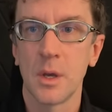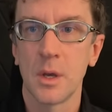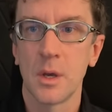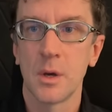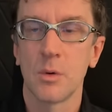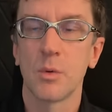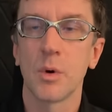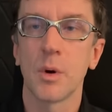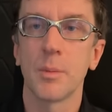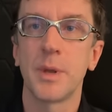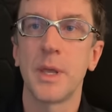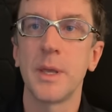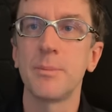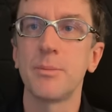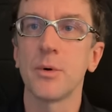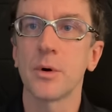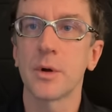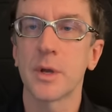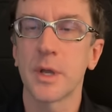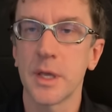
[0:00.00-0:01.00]
where people
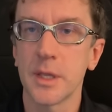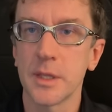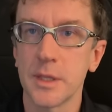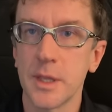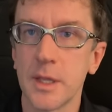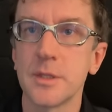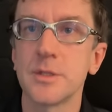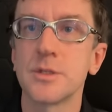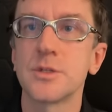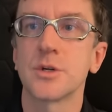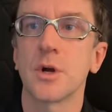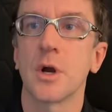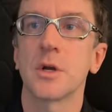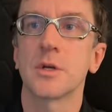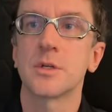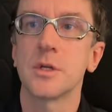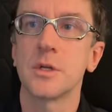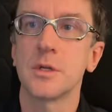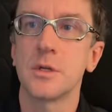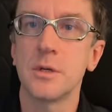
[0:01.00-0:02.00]
can then start
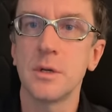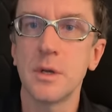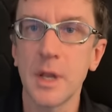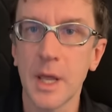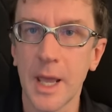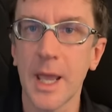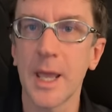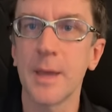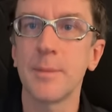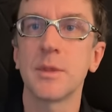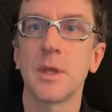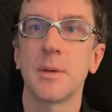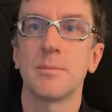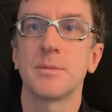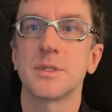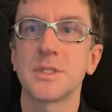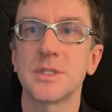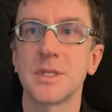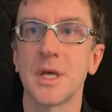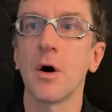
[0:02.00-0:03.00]
to aim
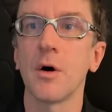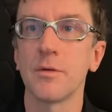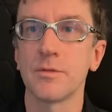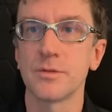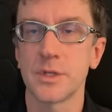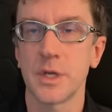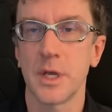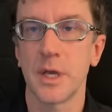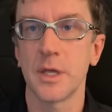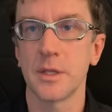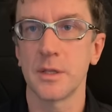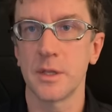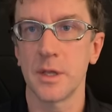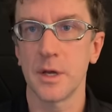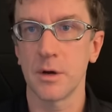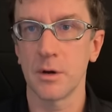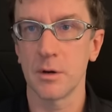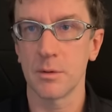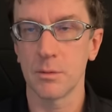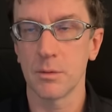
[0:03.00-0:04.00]
themselves and
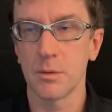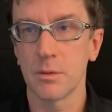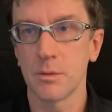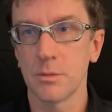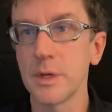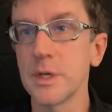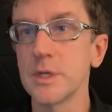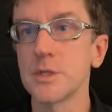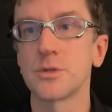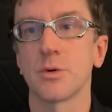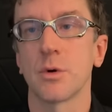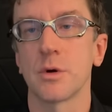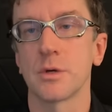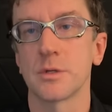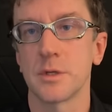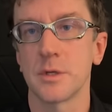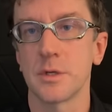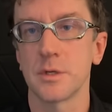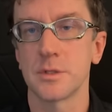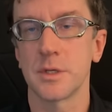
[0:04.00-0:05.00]
their
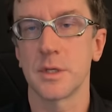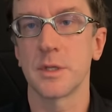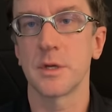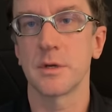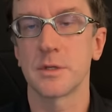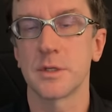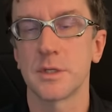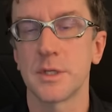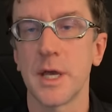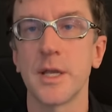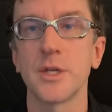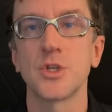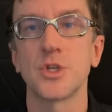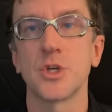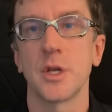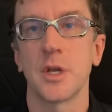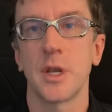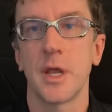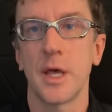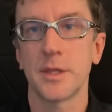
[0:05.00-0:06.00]
resources and their
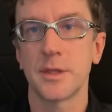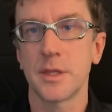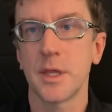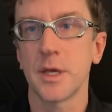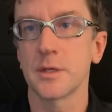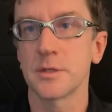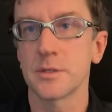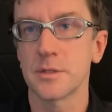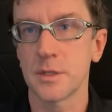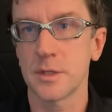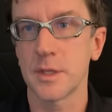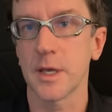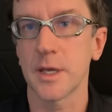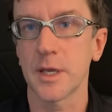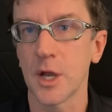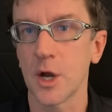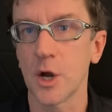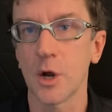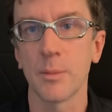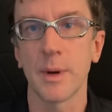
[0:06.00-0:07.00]
tension at things that they
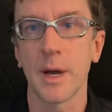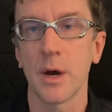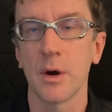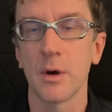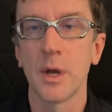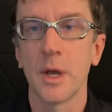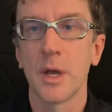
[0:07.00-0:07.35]
care about.